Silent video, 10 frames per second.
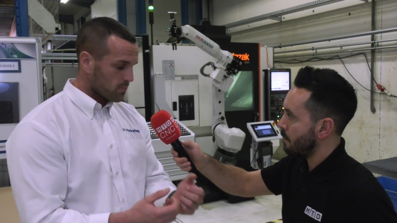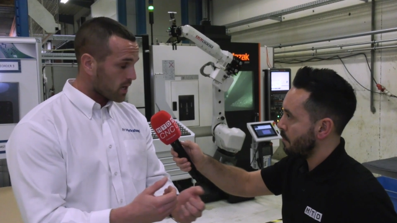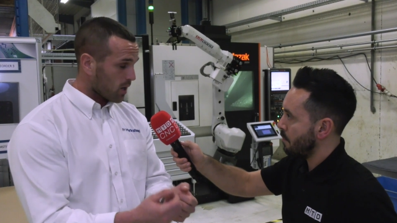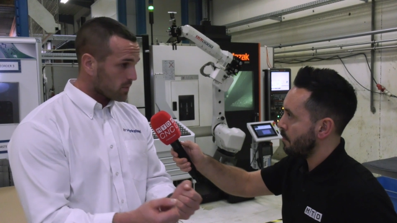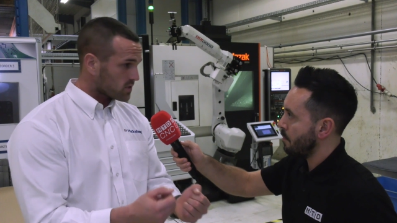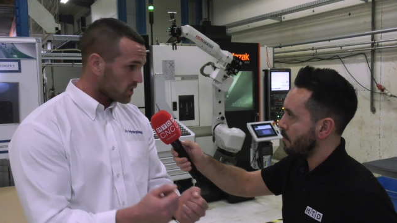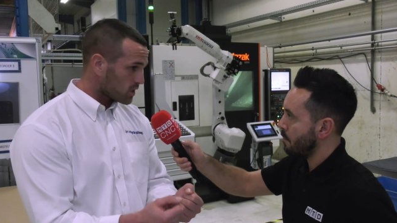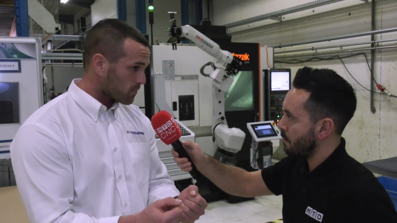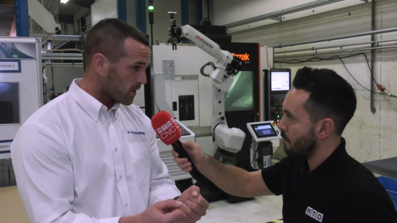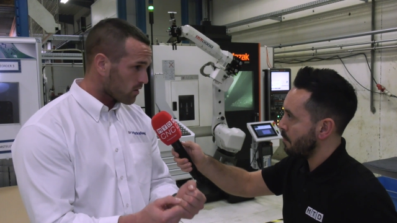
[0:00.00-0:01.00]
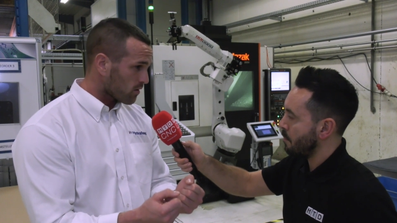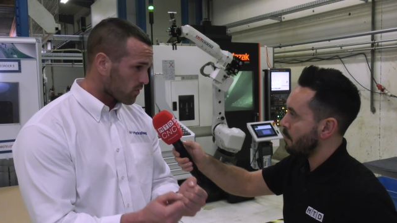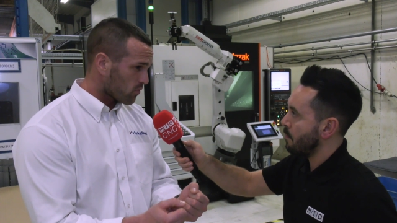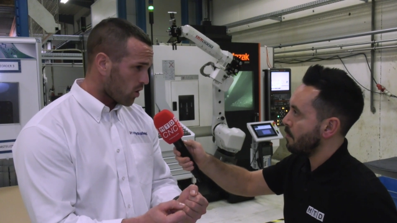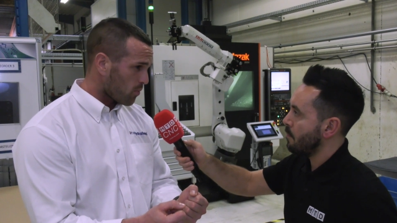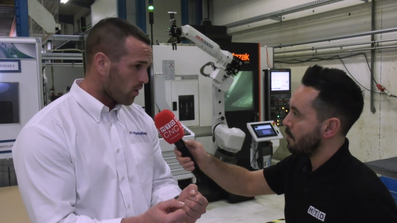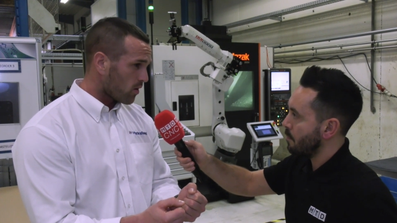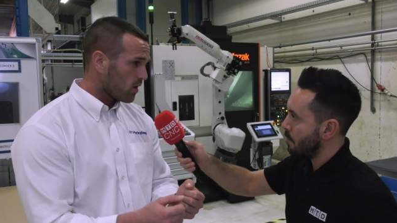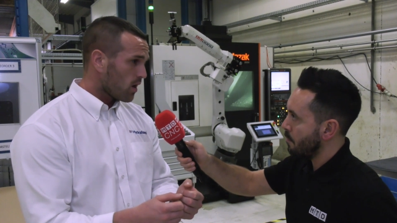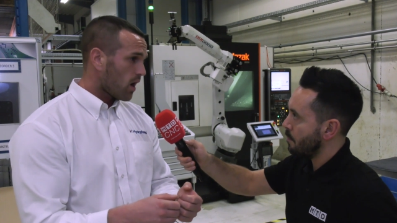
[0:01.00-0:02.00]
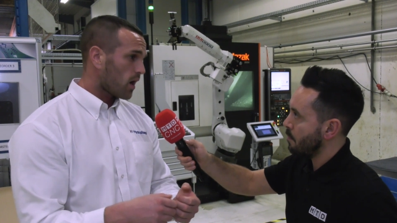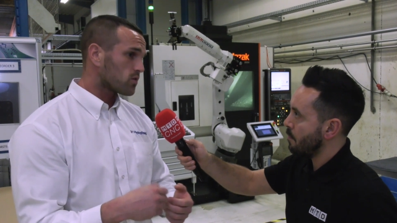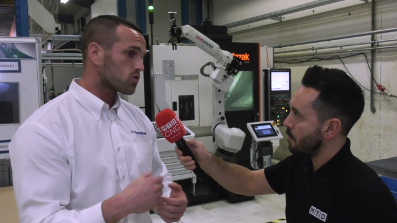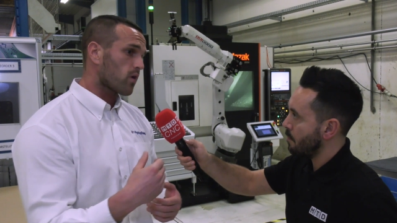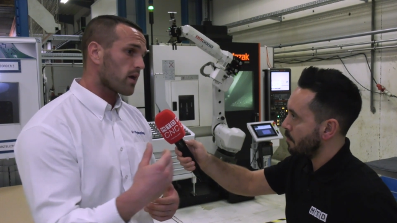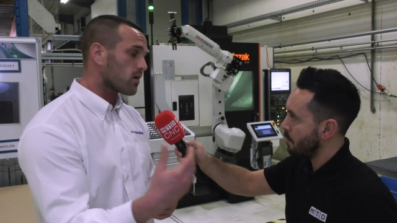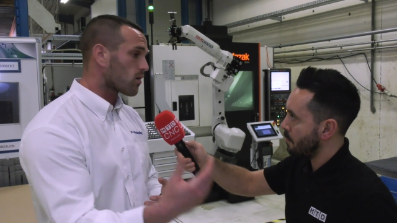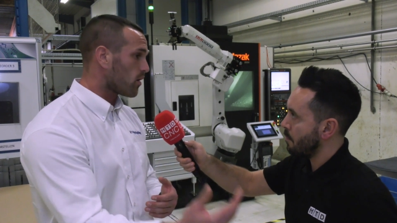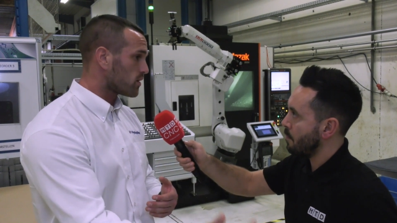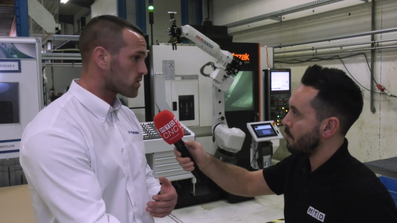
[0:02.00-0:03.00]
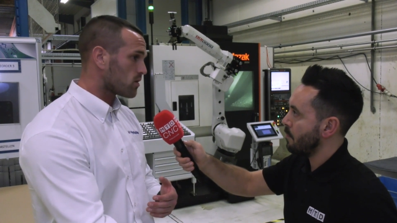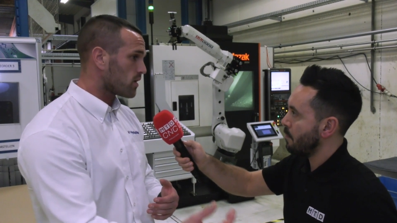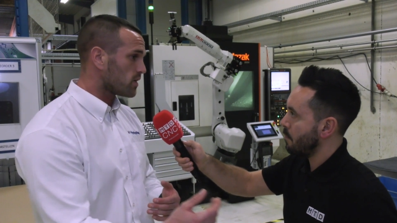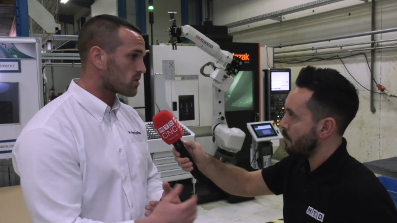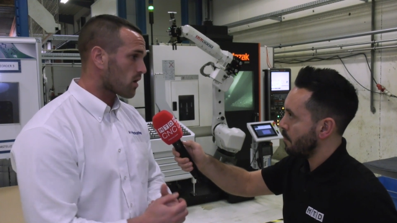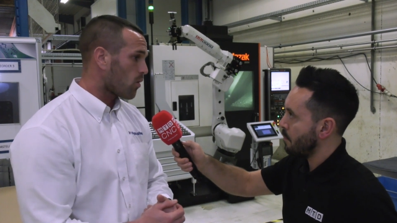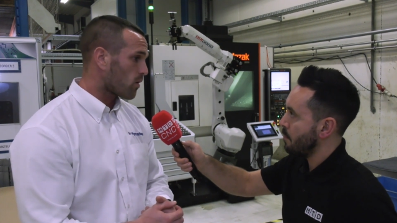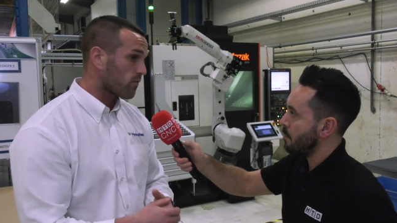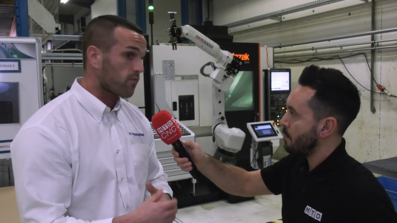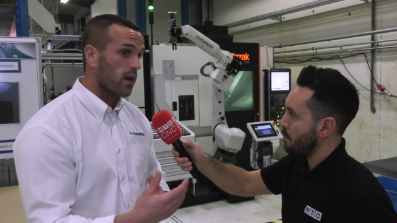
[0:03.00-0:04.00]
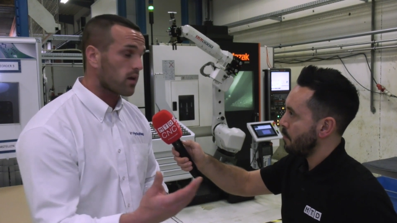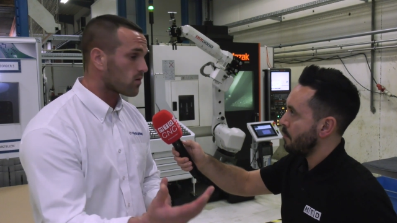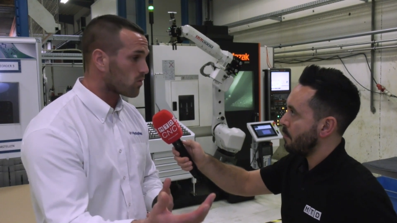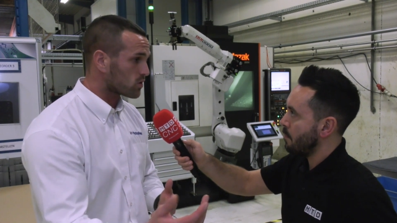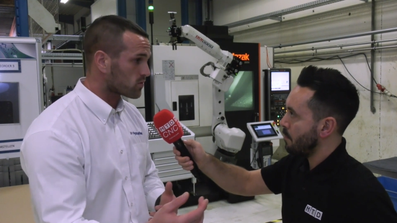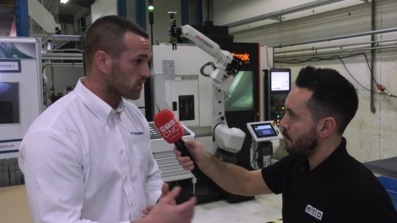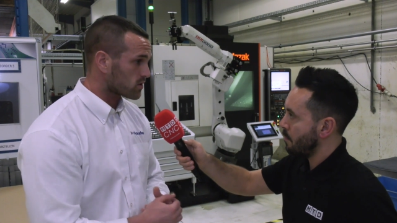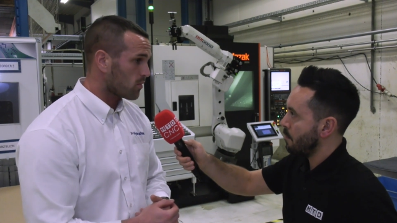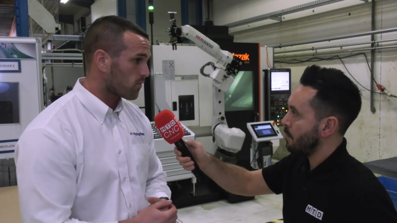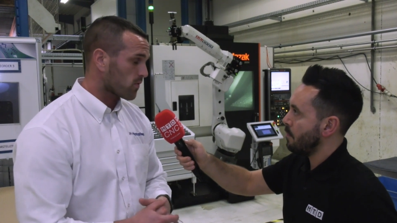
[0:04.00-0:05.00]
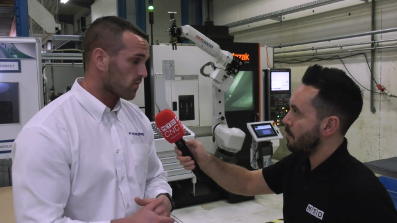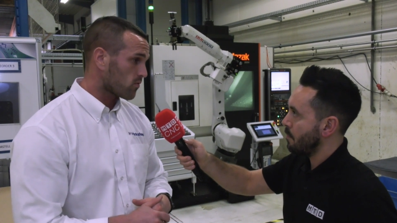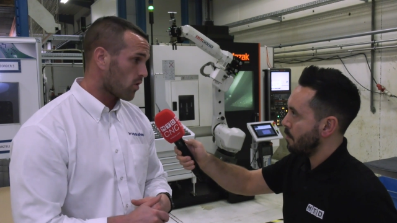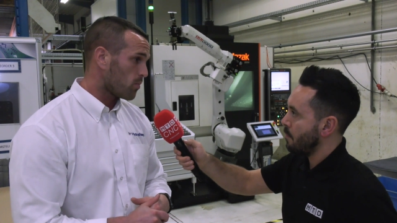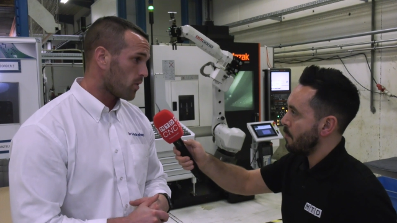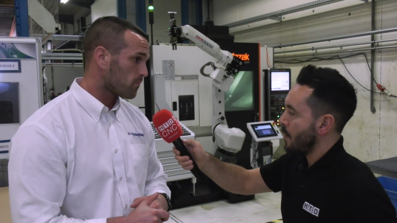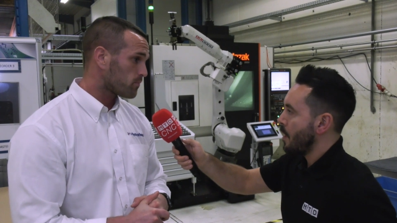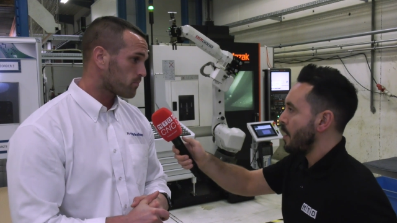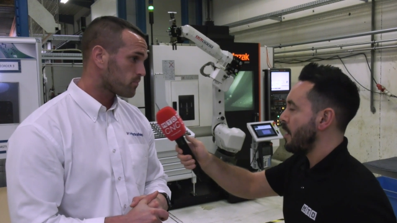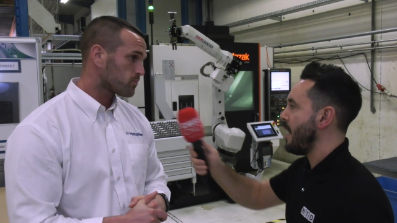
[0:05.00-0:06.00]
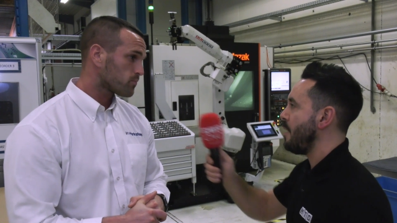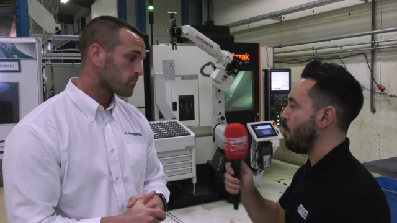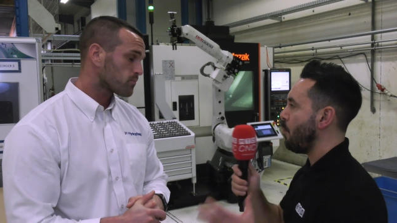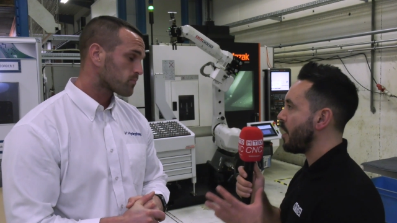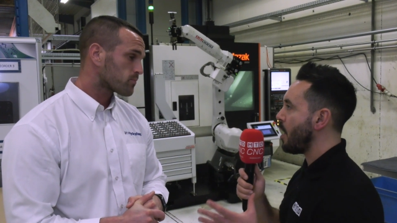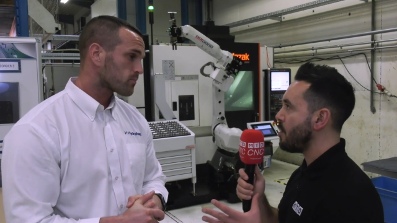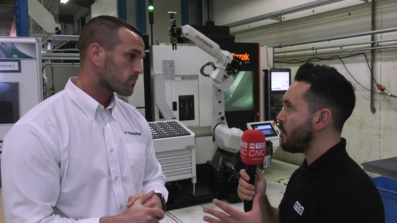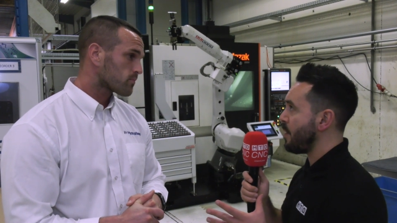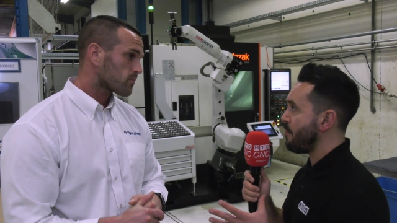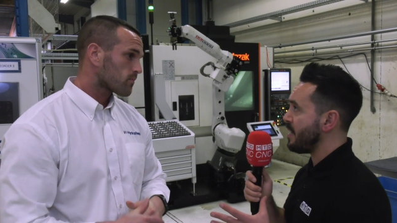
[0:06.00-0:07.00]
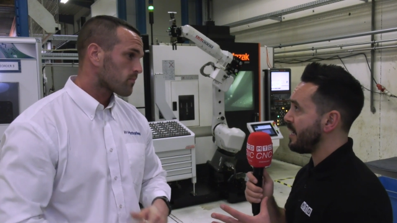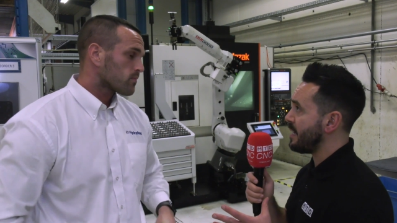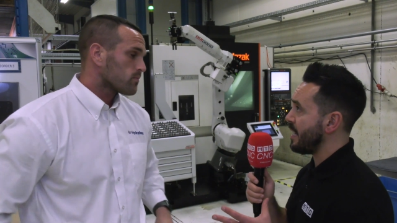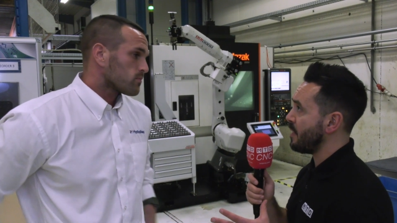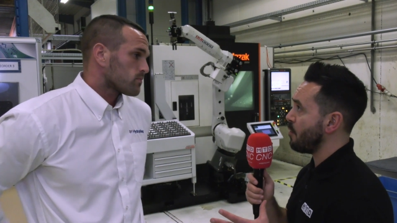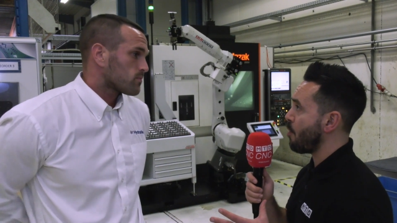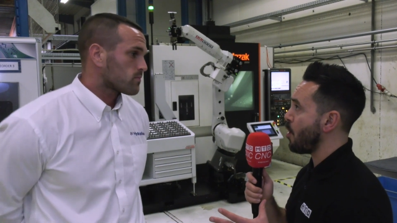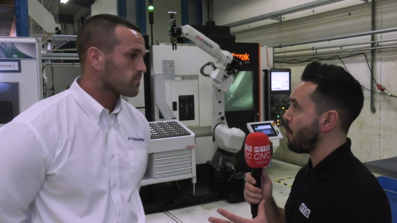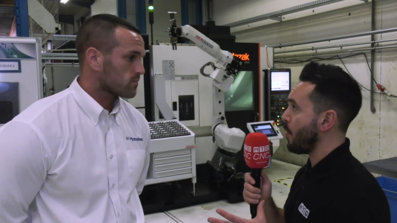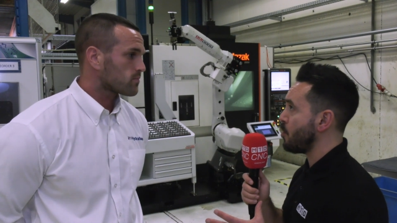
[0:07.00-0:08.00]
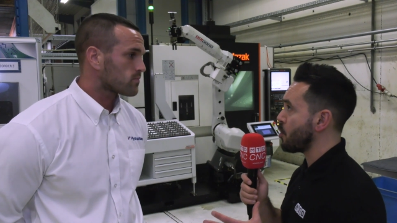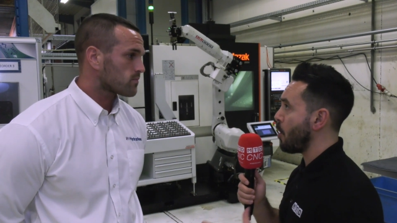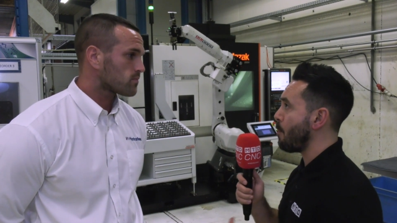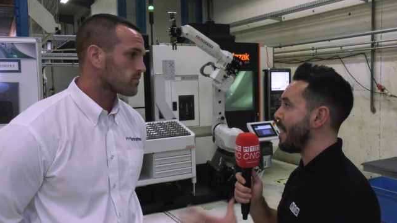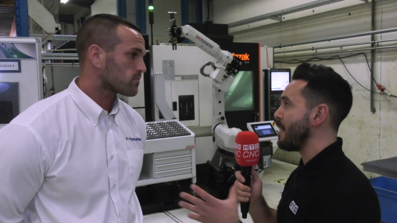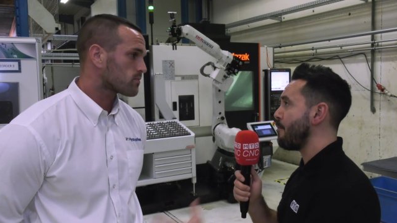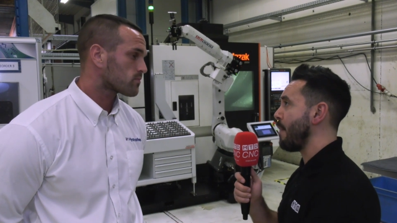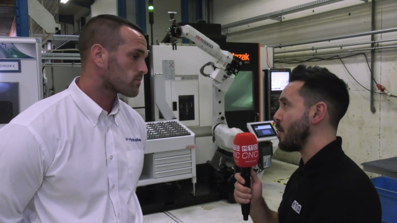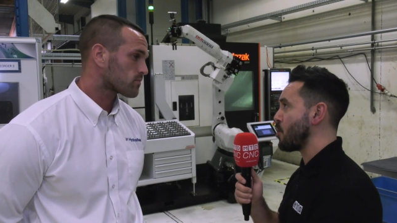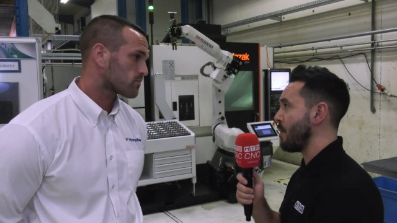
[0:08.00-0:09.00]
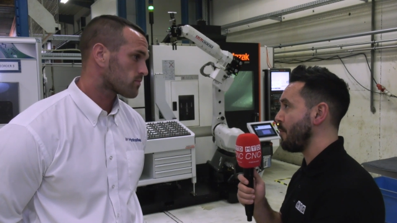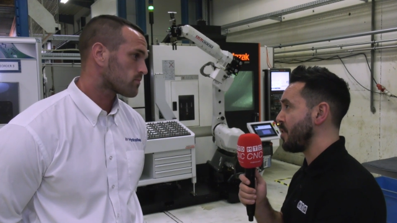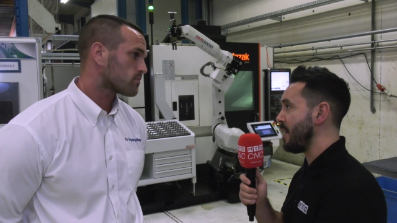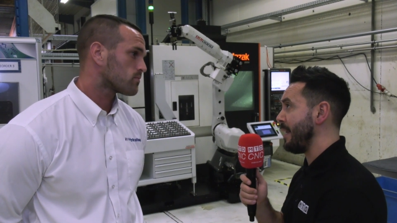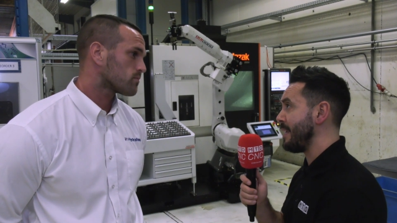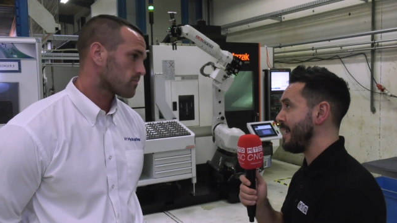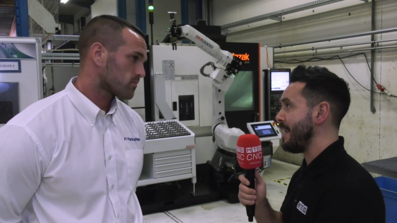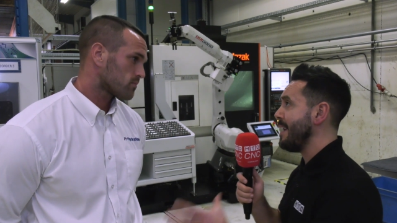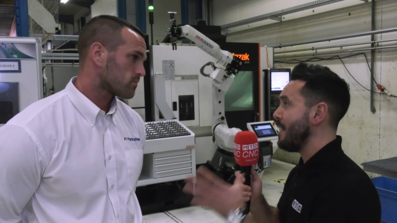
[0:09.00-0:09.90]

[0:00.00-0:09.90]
Speaker 1: to pick up the teach pendant of the robot and train guys that need to go on a FANUC course, for example, for the robot.
Speaker 2: Now, we're going to be visiting the Robojob manufacturing facility